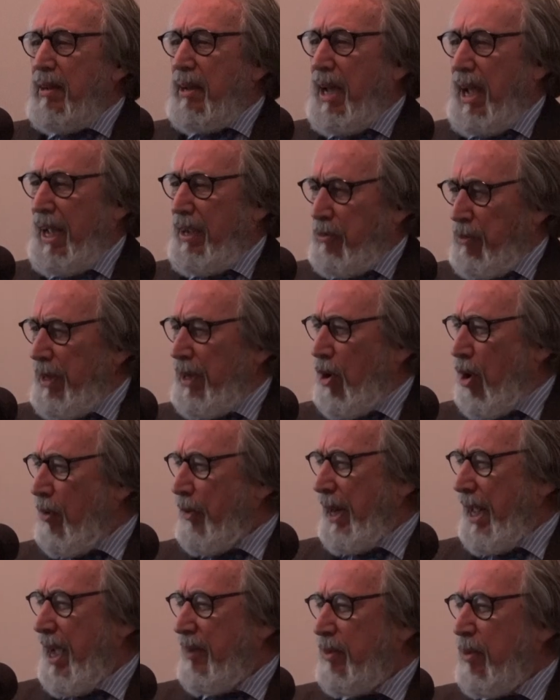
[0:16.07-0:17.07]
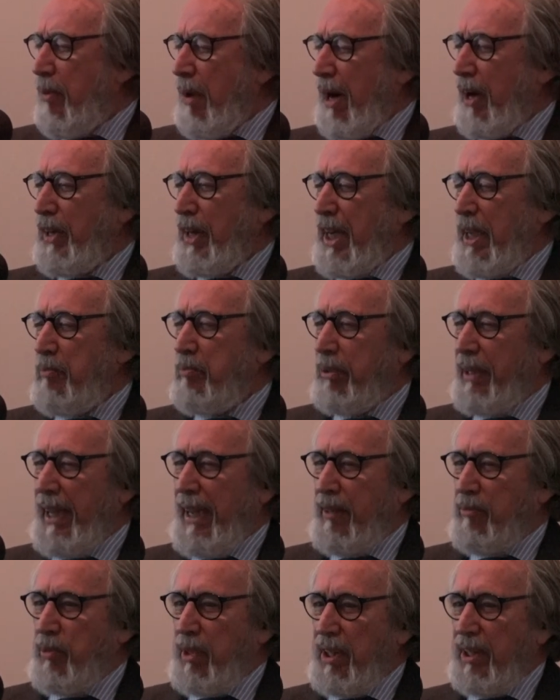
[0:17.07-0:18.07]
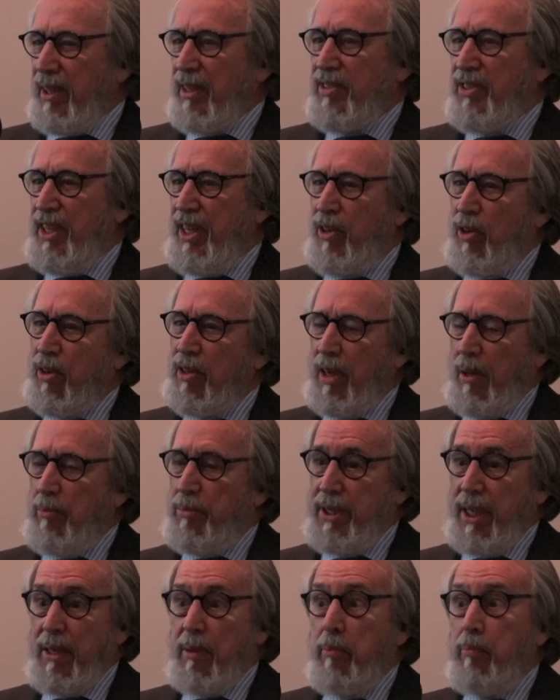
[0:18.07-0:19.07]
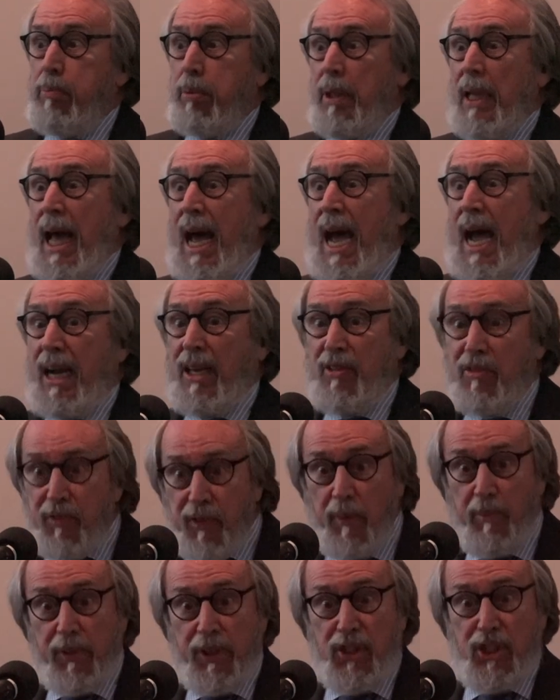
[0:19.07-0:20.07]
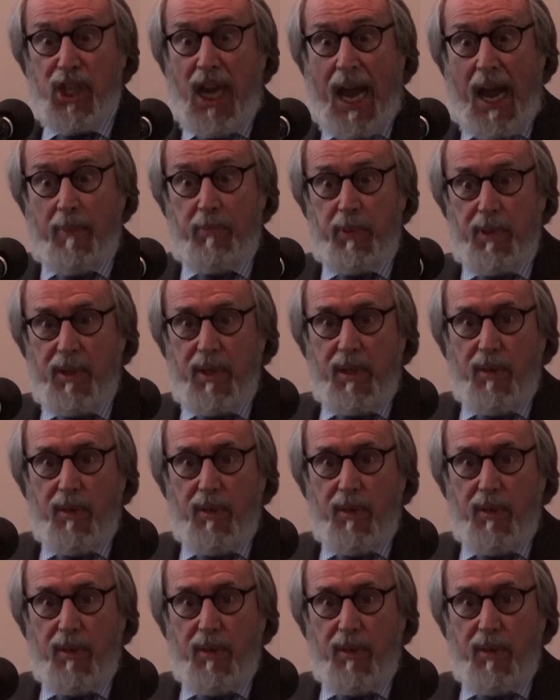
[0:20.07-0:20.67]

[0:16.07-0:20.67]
I, we already have a marketing plan when the casino comes in a block from the shop,